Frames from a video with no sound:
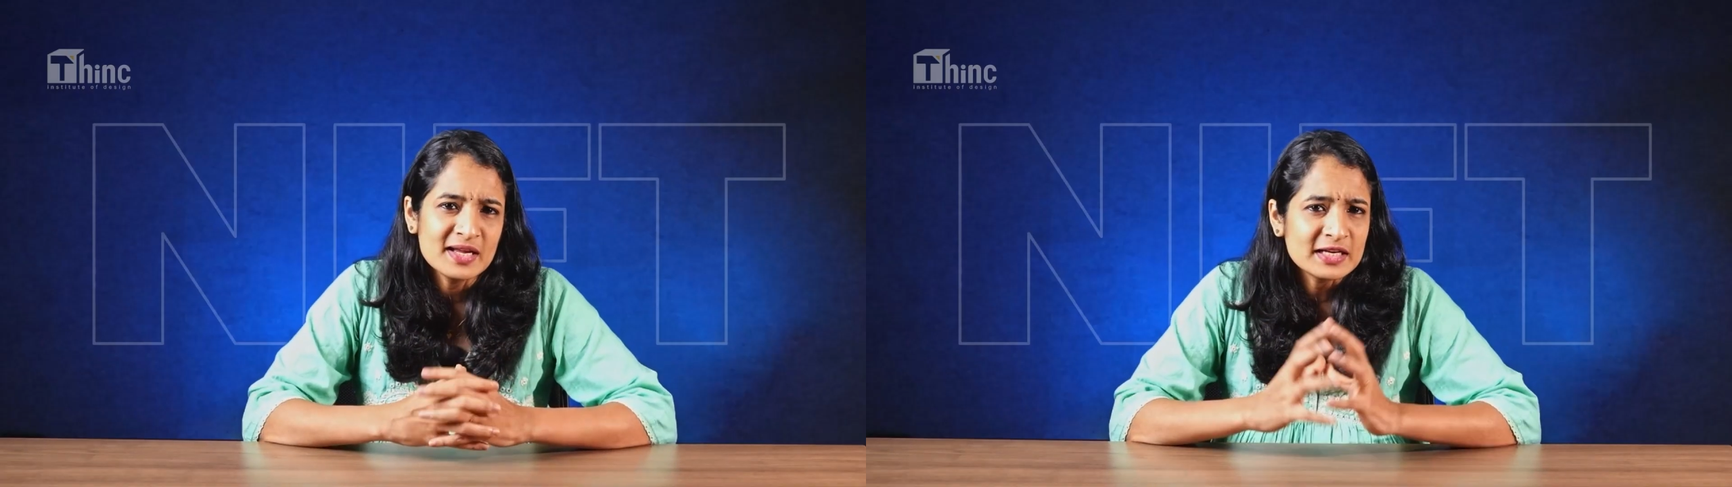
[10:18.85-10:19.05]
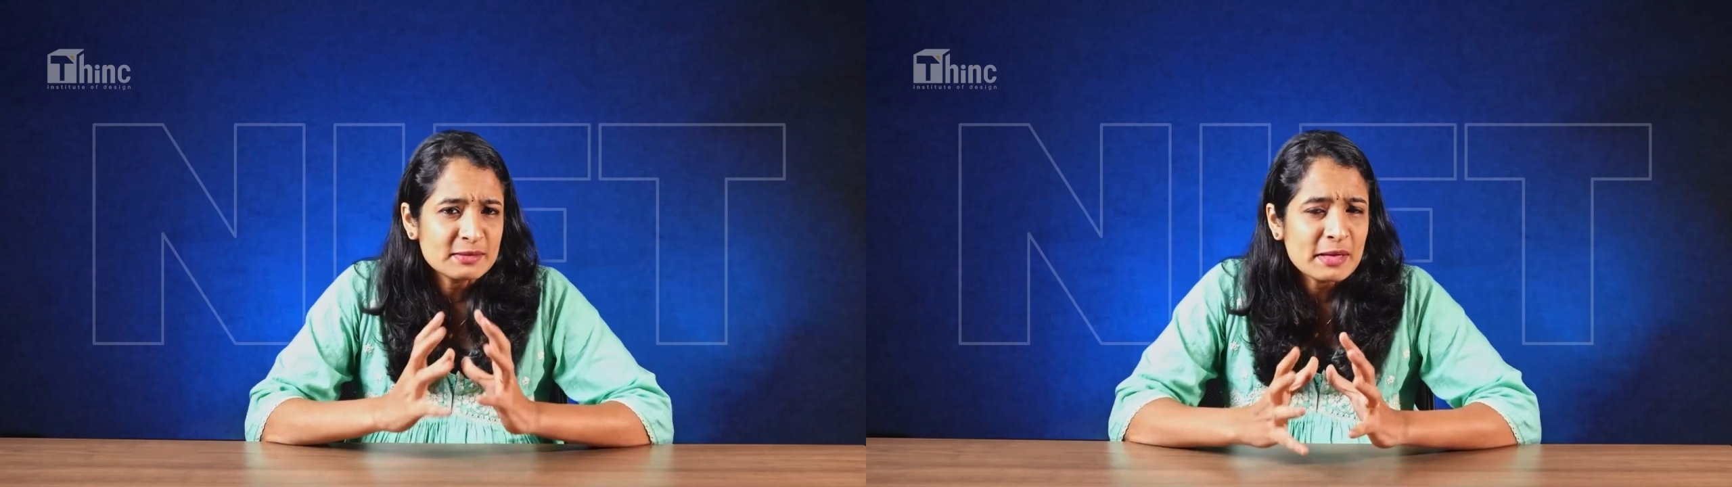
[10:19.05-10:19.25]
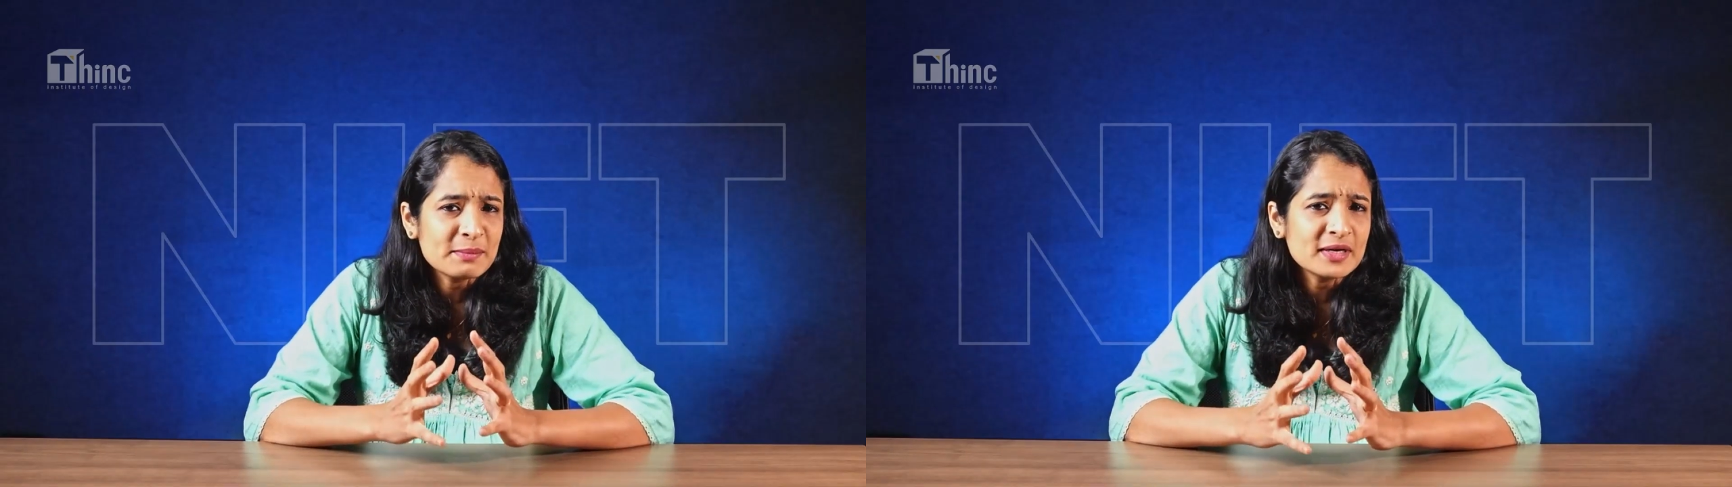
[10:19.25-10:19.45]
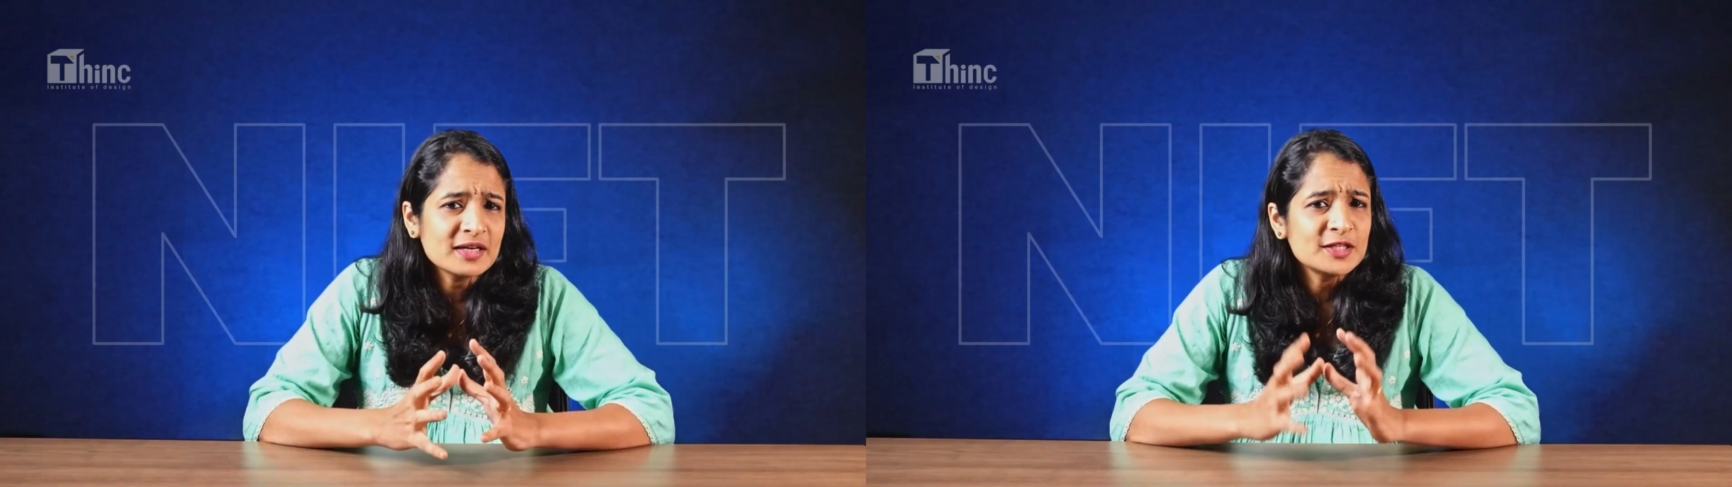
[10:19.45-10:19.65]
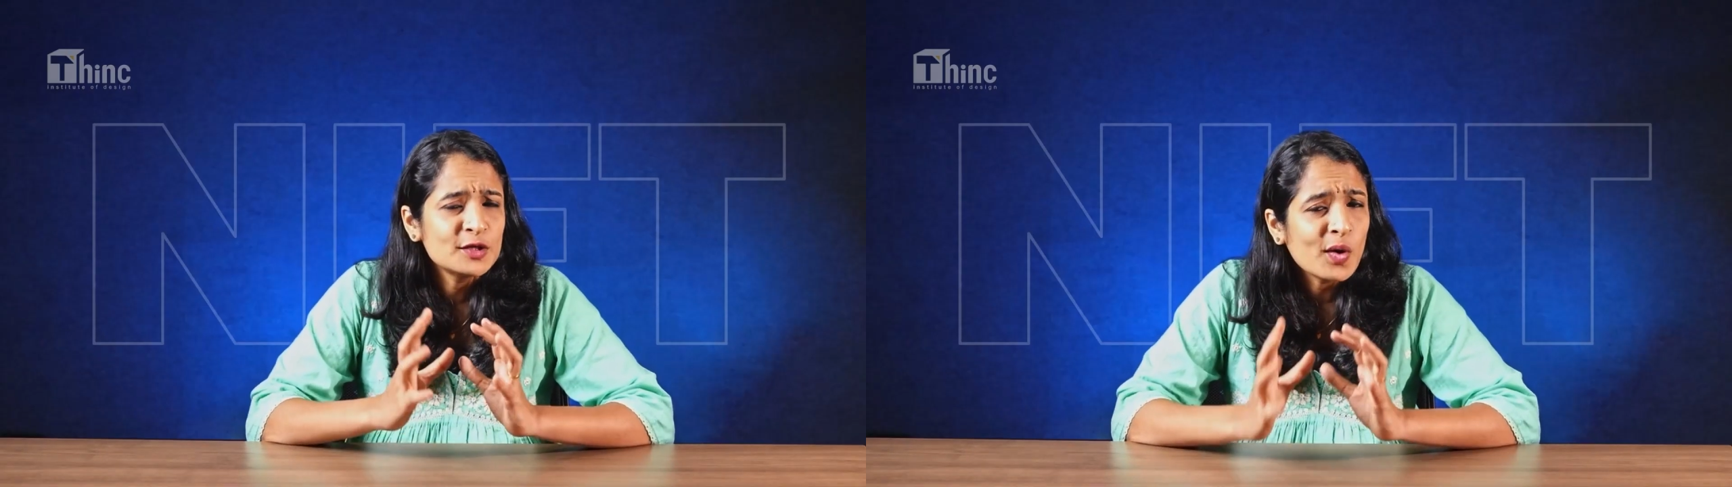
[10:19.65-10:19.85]

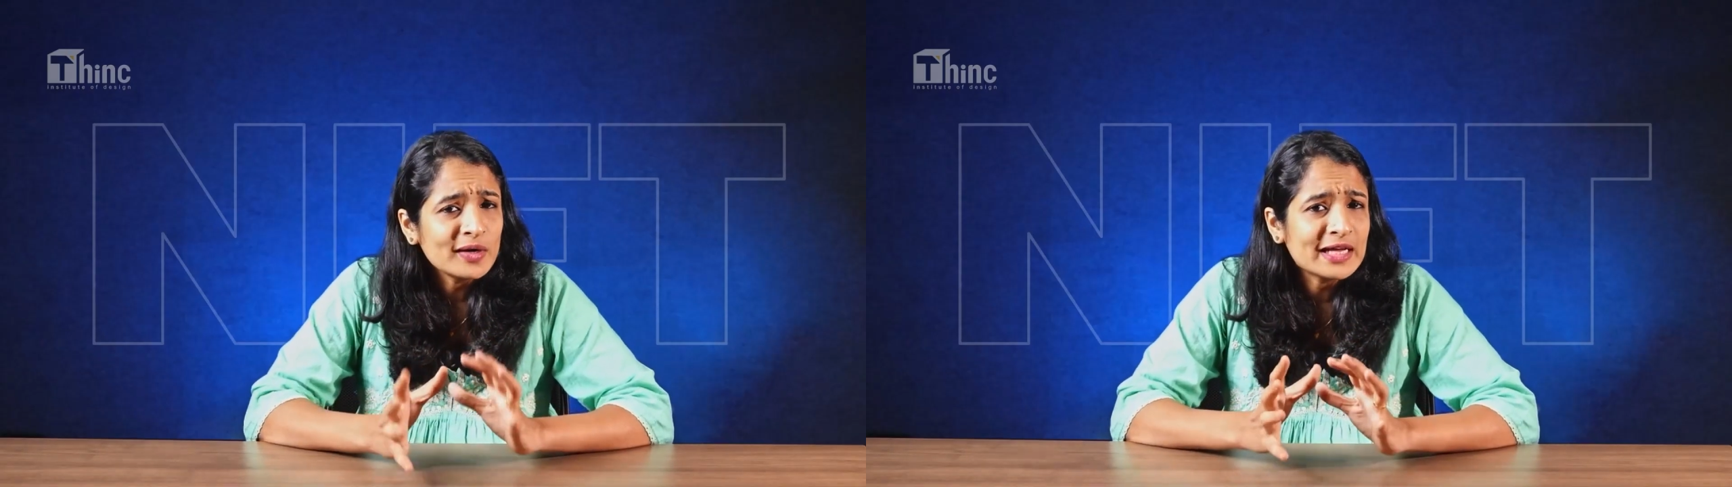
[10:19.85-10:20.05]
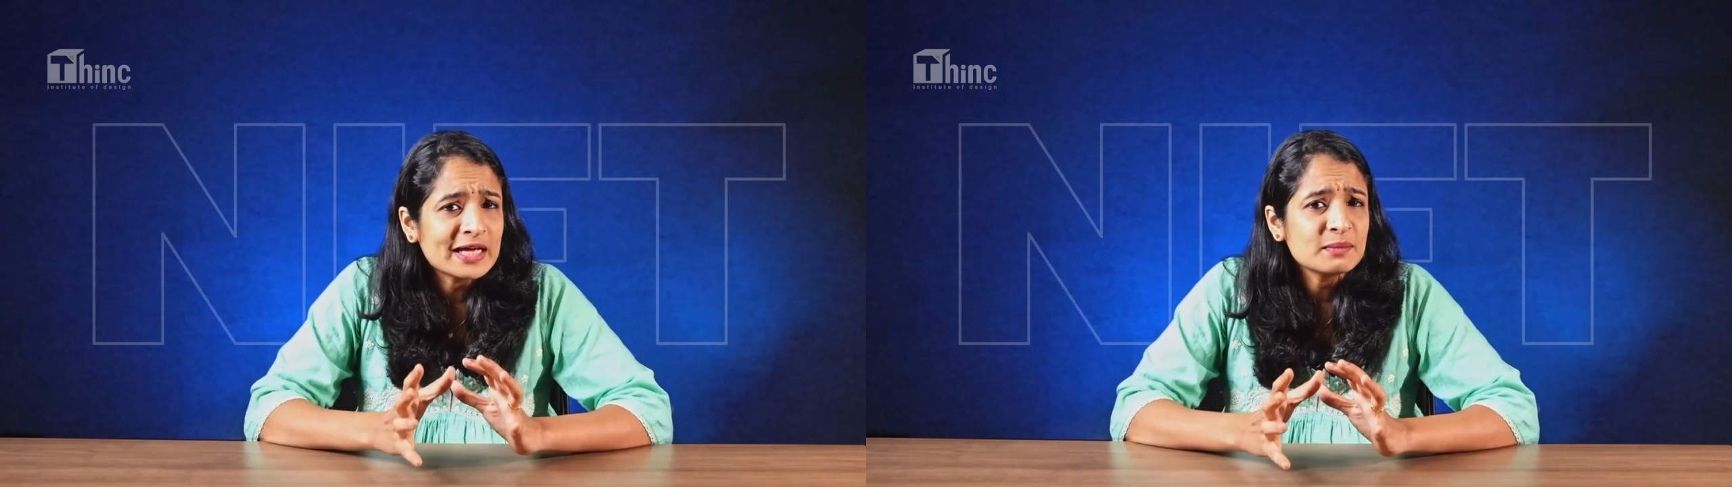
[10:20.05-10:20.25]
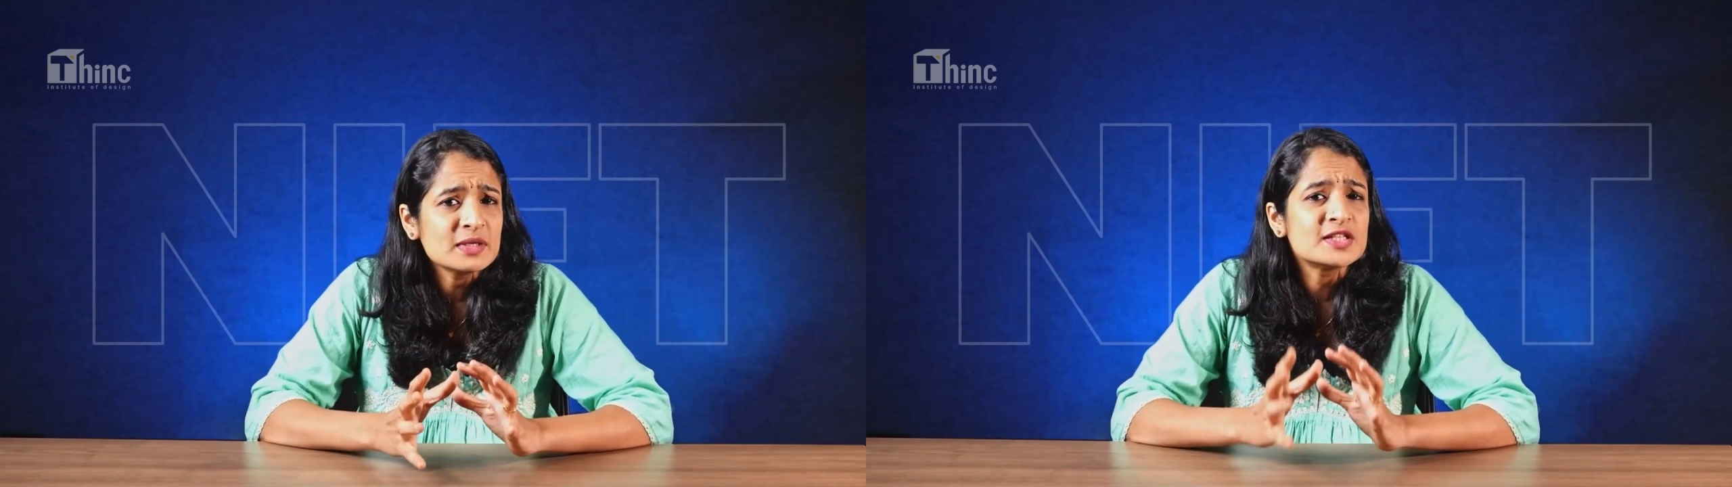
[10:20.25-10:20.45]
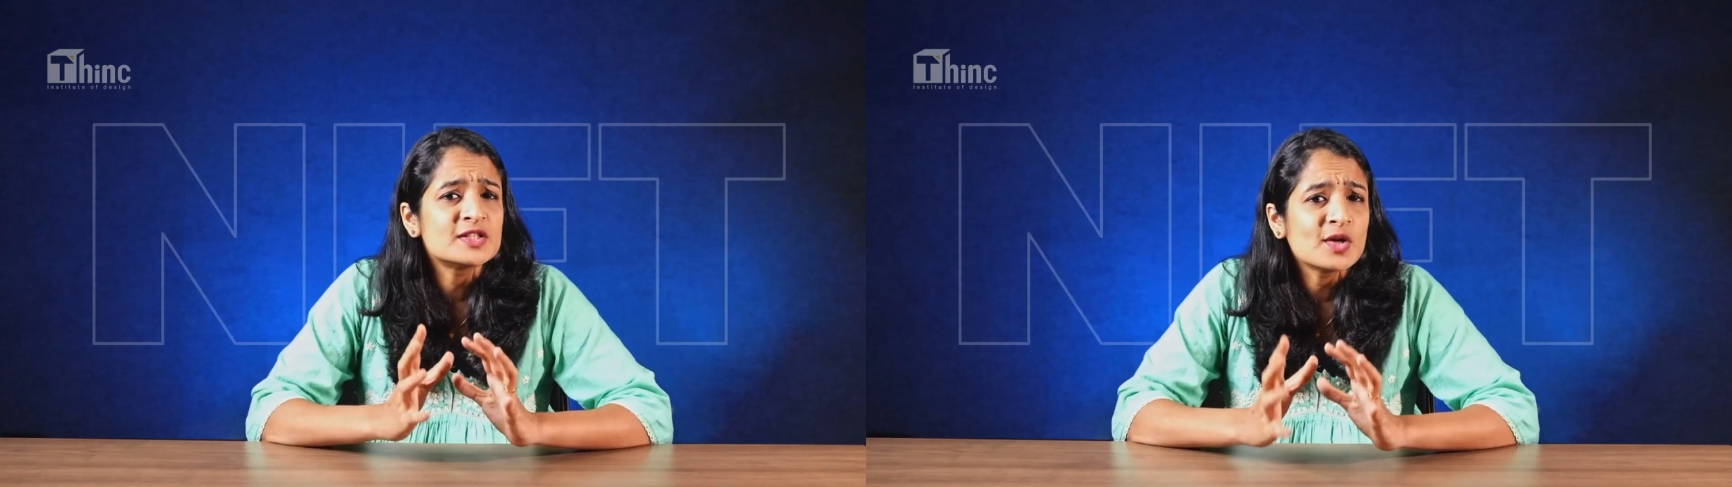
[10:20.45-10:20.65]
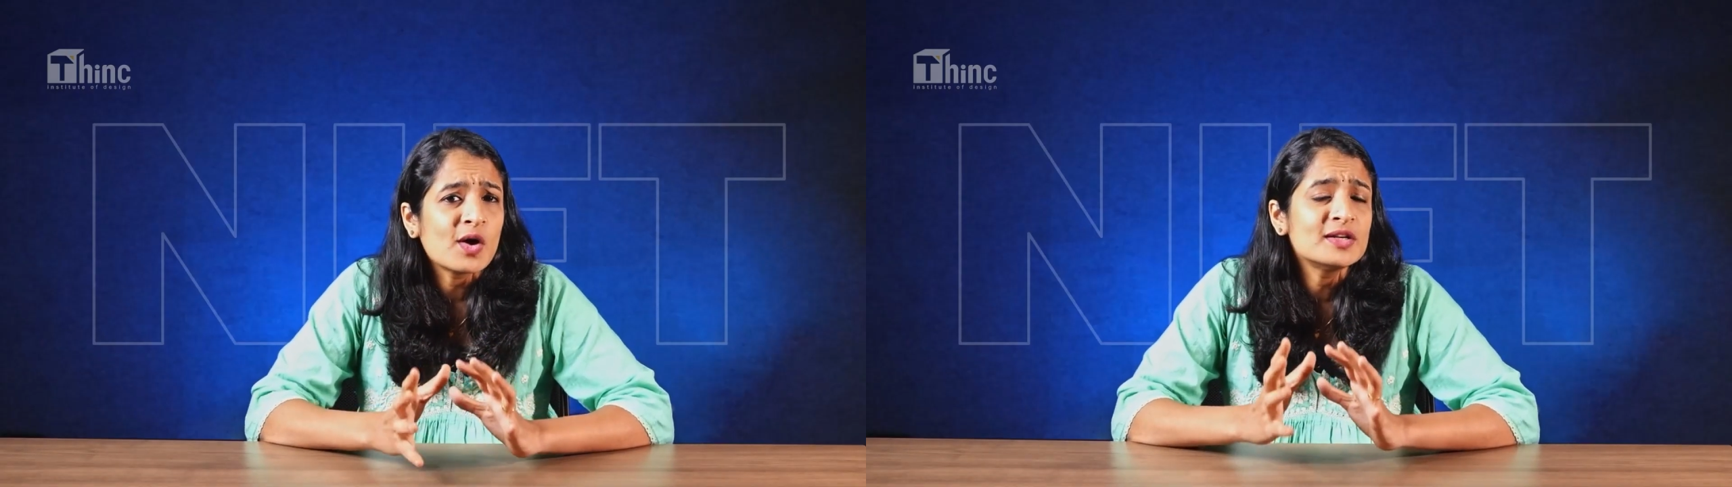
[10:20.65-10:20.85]
Remember, your time is
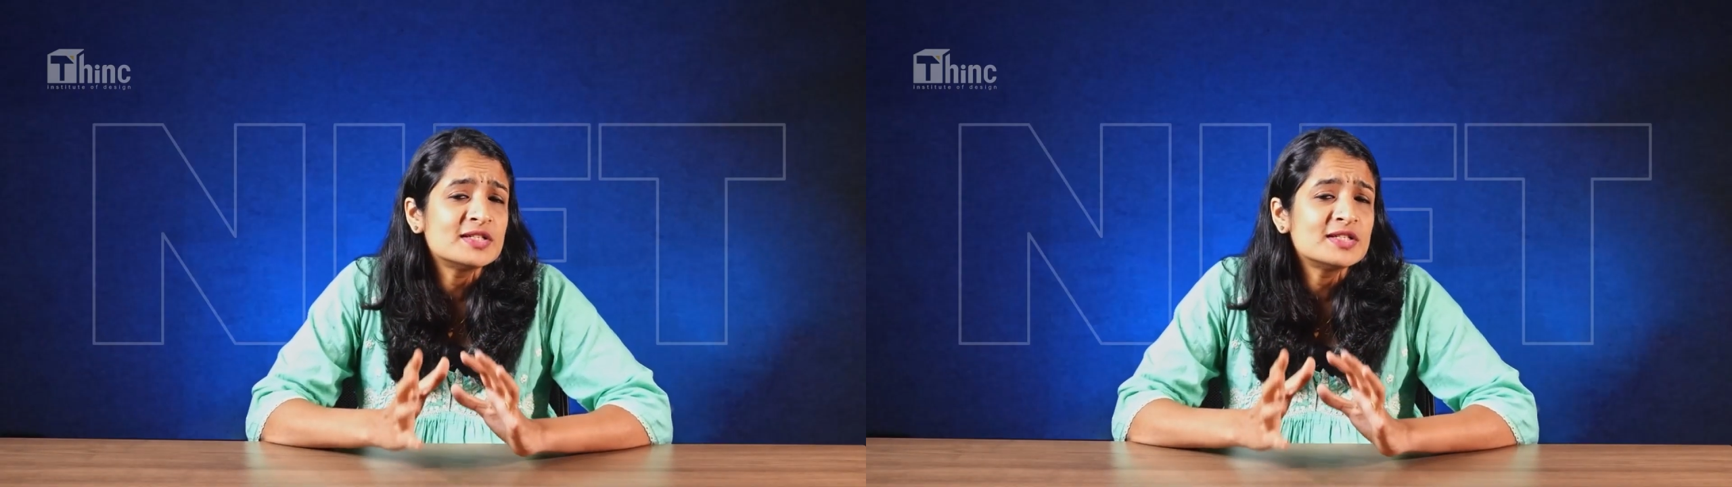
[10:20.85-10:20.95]
not